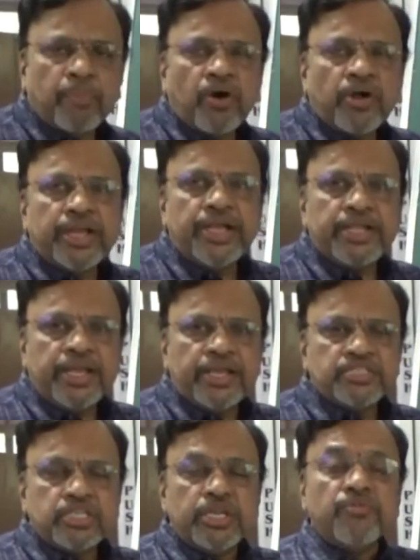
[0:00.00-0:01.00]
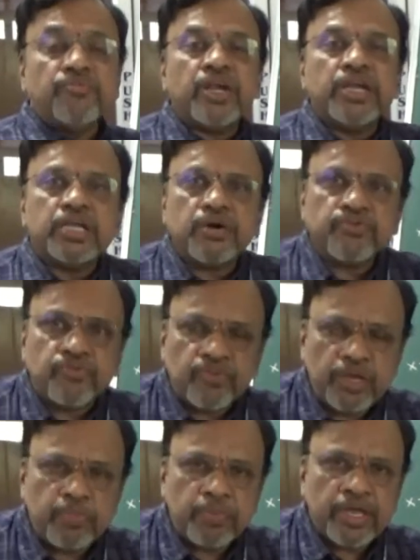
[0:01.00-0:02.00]
point is in front of
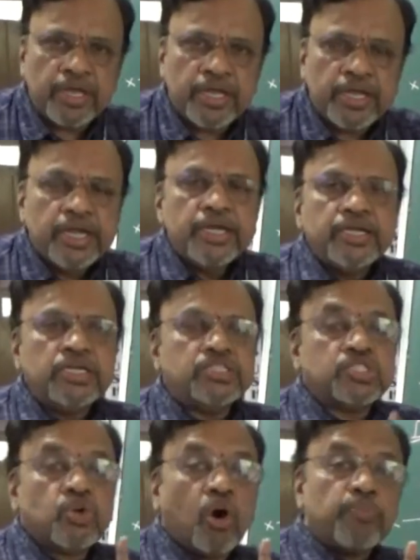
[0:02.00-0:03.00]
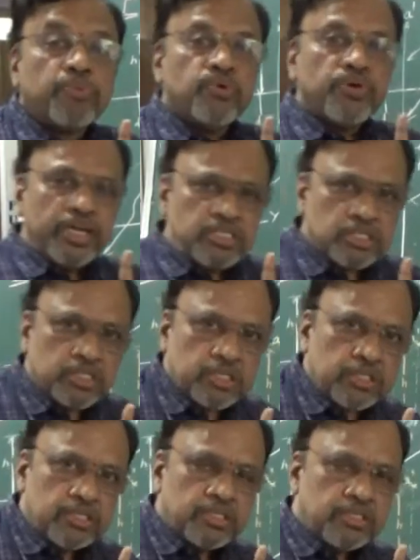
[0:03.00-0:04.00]
VP, its top view
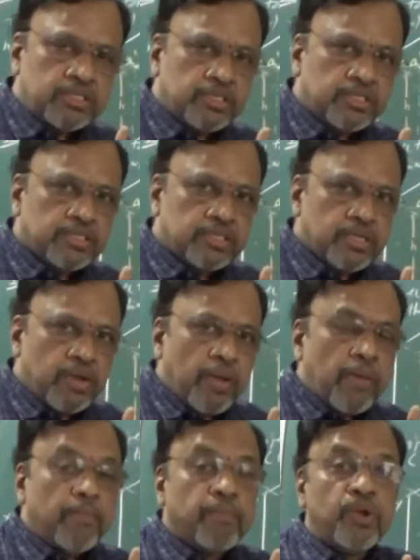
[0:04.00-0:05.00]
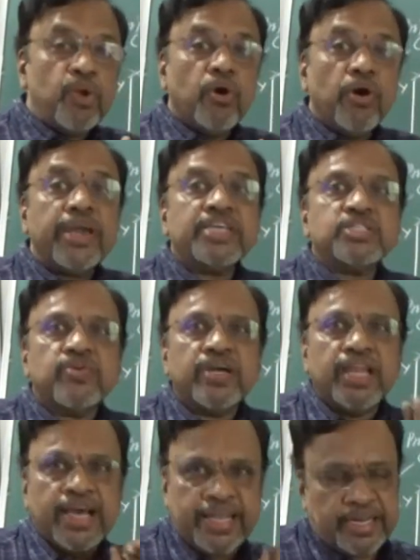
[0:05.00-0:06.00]
is below
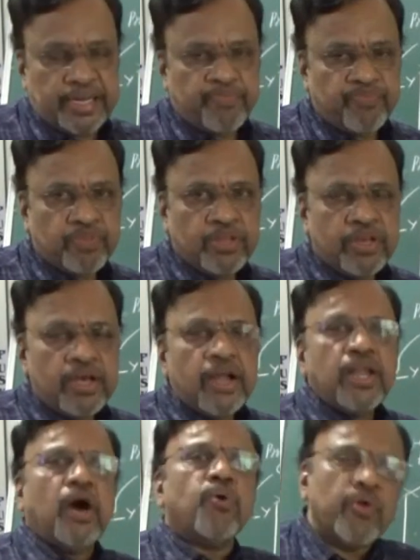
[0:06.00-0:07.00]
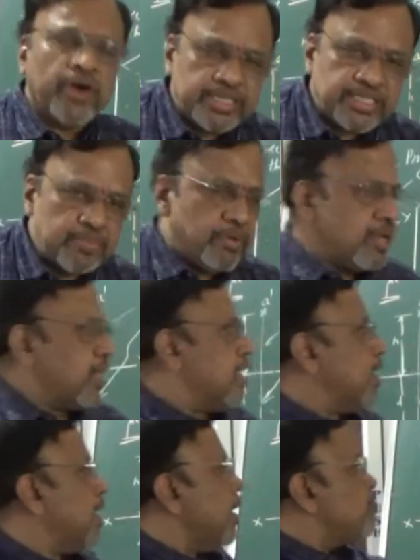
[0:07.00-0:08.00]
xy line. Now, okay,
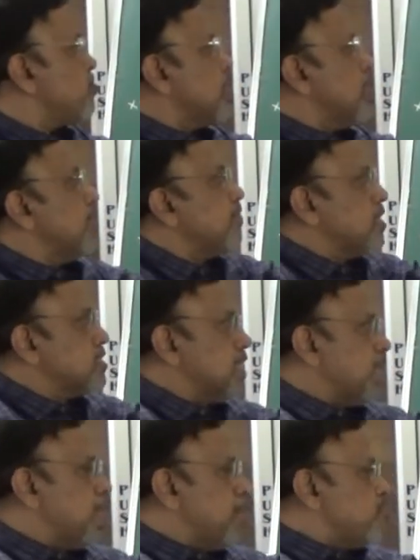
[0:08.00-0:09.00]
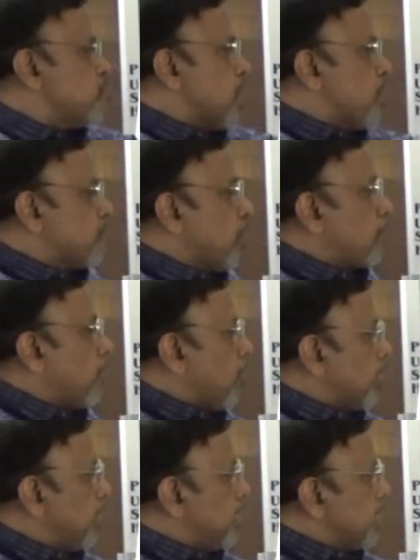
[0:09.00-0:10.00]
similarly, if I say the
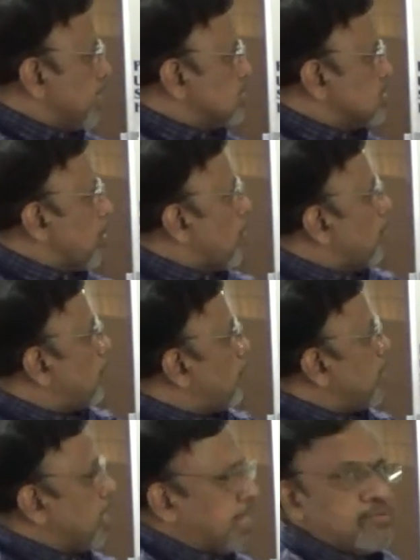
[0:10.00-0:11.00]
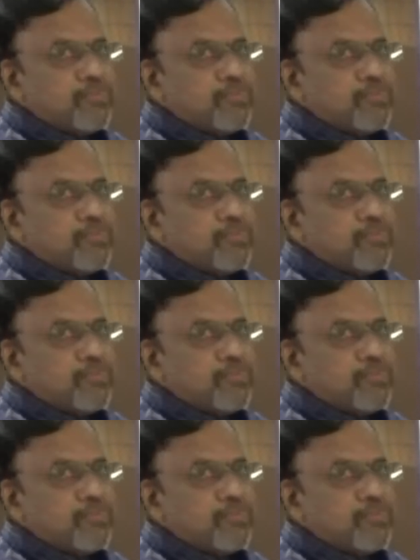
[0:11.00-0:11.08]
point is behind